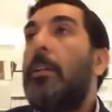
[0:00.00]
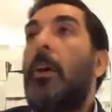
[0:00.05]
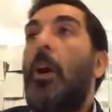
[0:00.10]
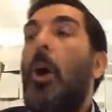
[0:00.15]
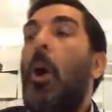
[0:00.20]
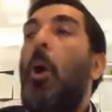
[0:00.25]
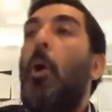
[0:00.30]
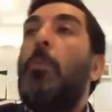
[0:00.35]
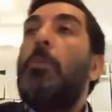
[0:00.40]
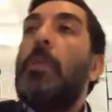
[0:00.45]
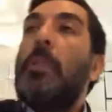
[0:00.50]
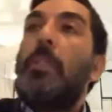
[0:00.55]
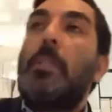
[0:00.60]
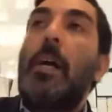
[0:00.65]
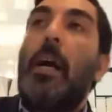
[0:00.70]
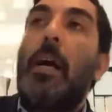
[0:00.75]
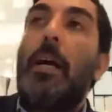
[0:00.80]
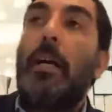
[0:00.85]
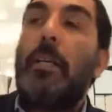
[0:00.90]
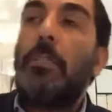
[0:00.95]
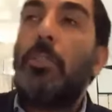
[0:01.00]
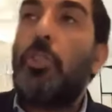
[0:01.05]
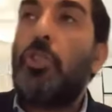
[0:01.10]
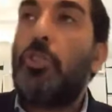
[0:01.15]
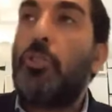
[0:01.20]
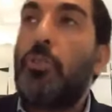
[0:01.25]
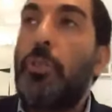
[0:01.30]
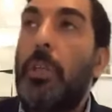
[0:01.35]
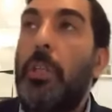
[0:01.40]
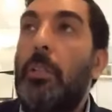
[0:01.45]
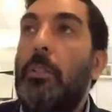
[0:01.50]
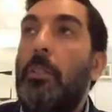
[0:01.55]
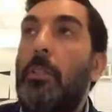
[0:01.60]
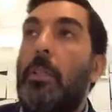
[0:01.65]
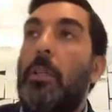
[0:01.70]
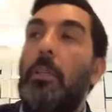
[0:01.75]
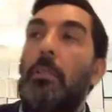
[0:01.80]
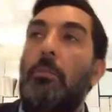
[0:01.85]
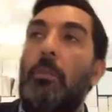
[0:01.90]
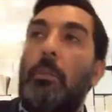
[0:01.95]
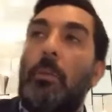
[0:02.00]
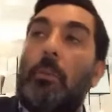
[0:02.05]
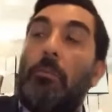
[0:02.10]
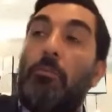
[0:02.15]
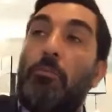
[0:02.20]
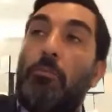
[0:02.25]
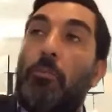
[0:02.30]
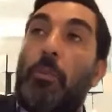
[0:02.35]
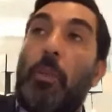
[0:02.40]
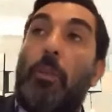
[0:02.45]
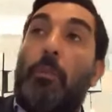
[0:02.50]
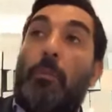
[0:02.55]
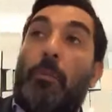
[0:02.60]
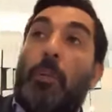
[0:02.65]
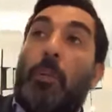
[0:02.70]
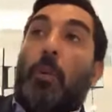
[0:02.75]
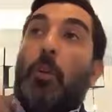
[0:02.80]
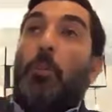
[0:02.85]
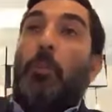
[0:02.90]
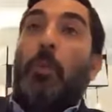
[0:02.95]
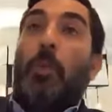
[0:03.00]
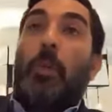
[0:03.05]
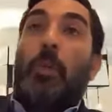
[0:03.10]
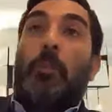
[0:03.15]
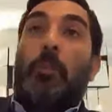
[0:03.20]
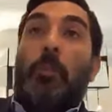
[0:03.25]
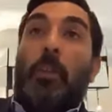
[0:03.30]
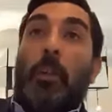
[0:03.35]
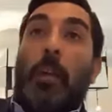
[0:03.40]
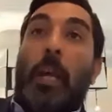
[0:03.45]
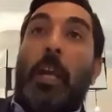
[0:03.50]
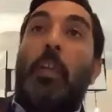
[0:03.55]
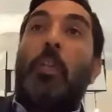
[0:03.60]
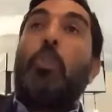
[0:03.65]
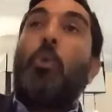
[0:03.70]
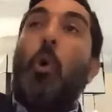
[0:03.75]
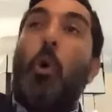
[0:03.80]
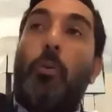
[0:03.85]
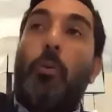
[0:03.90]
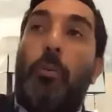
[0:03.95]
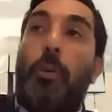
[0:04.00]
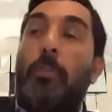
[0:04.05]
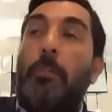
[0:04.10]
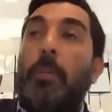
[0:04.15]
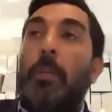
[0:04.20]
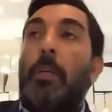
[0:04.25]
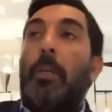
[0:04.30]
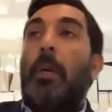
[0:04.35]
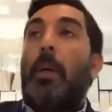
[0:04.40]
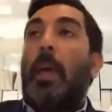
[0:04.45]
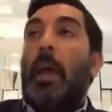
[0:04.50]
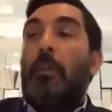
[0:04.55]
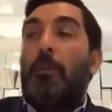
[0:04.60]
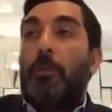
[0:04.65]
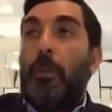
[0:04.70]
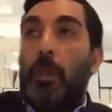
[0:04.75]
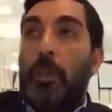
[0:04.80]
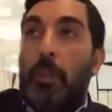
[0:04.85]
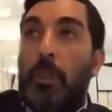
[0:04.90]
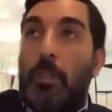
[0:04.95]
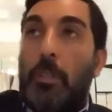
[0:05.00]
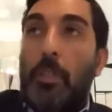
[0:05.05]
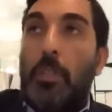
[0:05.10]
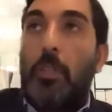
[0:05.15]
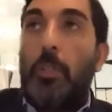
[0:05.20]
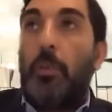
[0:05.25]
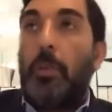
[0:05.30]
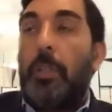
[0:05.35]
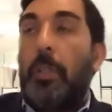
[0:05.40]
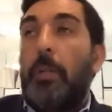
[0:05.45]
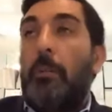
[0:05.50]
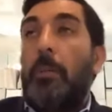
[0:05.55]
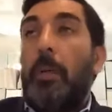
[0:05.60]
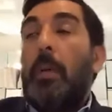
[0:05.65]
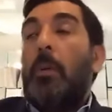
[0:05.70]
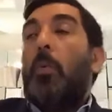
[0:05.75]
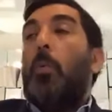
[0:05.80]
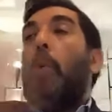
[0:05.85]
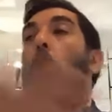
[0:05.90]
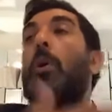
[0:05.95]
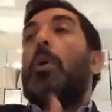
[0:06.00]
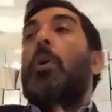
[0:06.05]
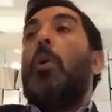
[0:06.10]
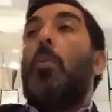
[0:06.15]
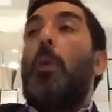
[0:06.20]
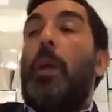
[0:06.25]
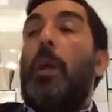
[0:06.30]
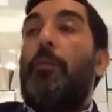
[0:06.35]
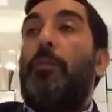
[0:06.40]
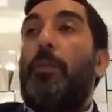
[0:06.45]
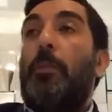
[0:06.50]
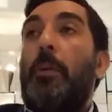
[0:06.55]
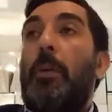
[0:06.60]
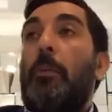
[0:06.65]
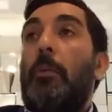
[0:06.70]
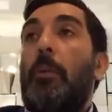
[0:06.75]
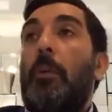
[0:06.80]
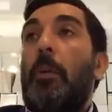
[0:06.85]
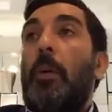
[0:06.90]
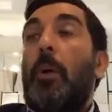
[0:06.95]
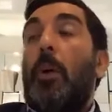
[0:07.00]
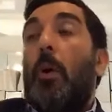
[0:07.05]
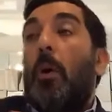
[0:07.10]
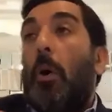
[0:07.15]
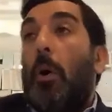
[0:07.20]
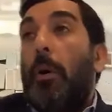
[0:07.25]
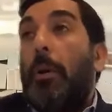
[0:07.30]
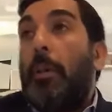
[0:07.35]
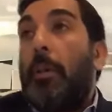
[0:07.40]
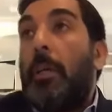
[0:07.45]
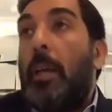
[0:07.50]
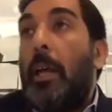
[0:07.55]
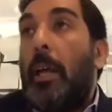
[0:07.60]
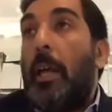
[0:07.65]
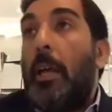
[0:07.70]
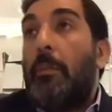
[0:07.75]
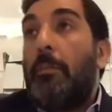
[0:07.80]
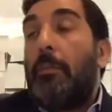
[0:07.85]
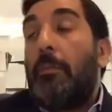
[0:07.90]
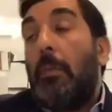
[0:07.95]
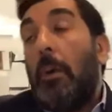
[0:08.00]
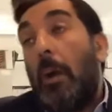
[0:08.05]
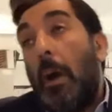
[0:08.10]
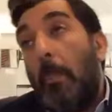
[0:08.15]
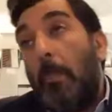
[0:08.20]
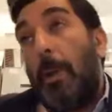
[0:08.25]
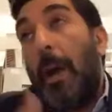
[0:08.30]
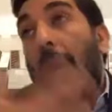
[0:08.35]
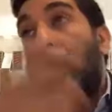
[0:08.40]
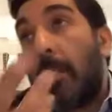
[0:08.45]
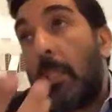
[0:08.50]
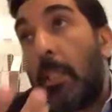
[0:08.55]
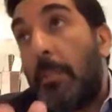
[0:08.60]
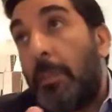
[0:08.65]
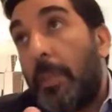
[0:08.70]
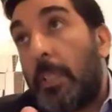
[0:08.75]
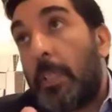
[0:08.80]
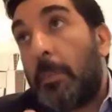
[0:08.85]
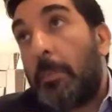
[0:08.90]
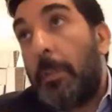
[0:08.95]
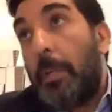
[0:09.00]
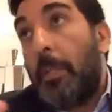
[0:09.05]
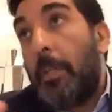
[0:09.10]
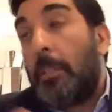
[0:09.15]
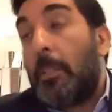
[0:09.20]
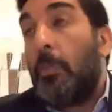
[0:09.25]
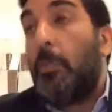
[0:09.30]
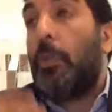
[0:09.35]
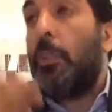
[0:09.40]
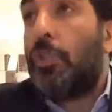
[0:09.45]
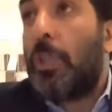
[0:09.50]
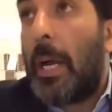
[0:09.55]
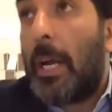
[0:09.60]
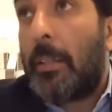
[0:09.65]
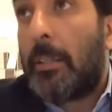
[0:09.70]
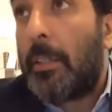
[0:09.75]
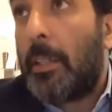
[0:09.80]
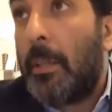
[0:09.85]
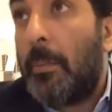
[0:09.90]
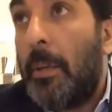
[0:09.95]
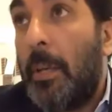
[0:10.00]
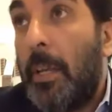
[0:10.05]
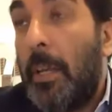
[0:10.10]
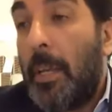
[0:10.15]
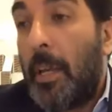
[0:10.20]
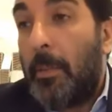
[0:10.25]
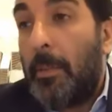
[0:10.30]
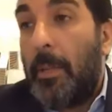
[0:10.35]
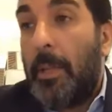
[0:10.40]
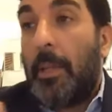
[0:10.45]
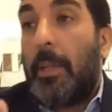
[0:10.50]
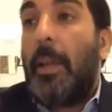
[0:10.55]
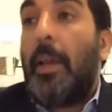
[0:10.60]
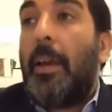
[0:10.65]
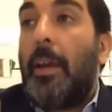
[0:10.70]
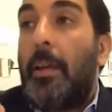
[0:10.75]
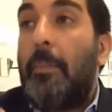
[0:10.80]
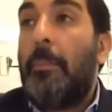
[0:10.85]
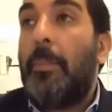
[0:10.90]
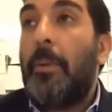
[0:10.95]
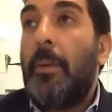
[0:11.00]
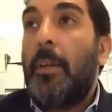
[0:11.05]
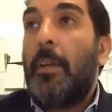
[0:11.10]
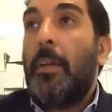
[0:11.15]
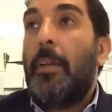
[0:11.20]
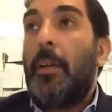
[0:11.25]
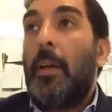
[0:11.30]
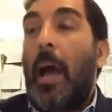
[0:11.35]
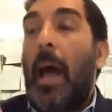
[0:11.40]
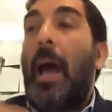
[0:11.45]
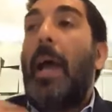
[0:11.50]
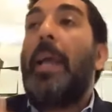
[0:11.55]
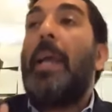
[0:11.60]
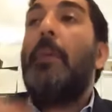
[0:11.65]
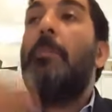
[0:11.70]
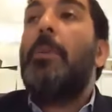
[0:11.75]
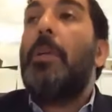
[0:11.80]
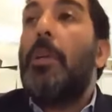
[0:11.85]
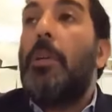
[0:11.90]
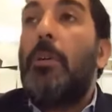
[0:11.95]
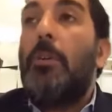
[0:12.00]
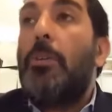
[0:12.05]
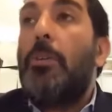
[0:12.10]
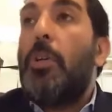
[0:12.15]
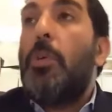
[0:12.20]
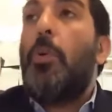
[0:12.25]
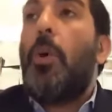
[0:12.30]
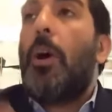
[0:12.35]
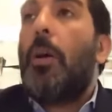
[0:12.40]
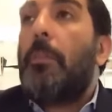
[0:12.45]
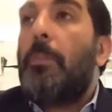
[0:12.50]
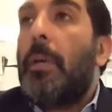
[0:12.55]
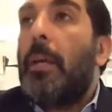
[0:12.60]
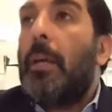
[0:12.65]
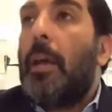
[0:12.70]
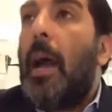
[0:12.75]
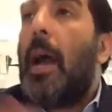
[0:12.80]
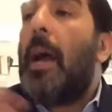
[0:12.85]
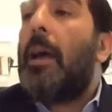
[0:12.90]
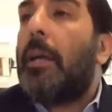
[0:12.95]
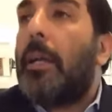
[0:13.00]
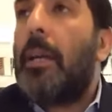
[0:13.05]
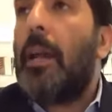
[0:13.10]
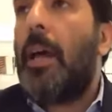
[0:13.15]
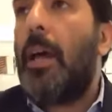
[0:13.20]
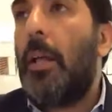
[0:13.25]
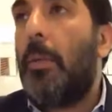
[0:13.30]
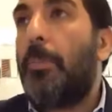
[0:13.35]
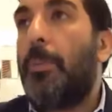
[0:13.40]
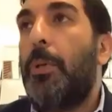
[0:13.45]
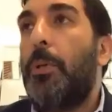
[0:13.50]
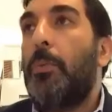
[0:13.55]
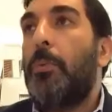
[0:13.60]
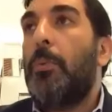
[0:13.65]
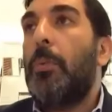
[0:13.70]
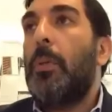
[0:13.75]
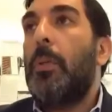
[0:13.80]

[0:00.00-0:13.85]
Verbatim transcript: homeless guy on the street, you can, you know, ignore him, have nothing to do with him, walk away from him, or you can have a positive experience and reach out to him and be like, hey, I am you, you are me, how can I help you?